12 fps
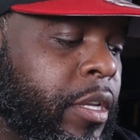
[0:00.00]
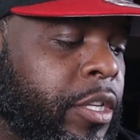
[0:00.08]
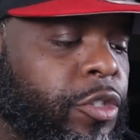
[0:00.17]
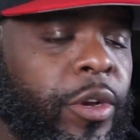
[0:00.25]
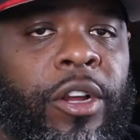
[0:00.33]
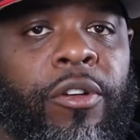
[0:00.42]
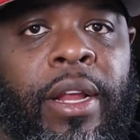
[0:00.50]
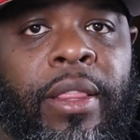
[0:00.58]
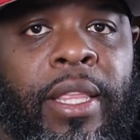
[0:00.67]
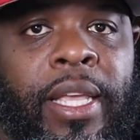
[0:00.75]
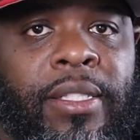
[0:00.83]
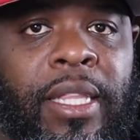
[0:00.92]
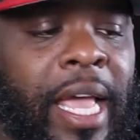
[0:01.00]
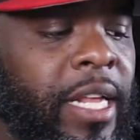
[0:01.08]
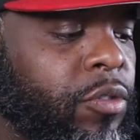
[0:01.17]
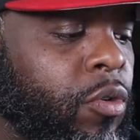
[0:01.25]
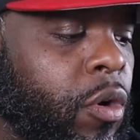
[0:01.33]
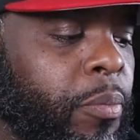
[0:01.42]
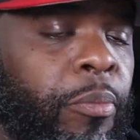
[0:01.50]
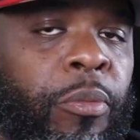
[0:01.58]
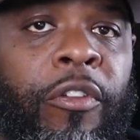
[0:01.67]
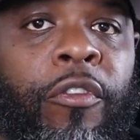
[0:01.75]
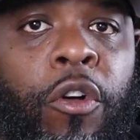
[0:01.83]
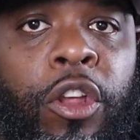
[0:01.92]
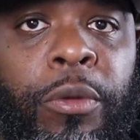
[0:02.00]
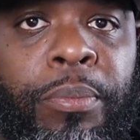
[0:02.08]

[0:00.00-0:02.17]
trigger and things of that sort before you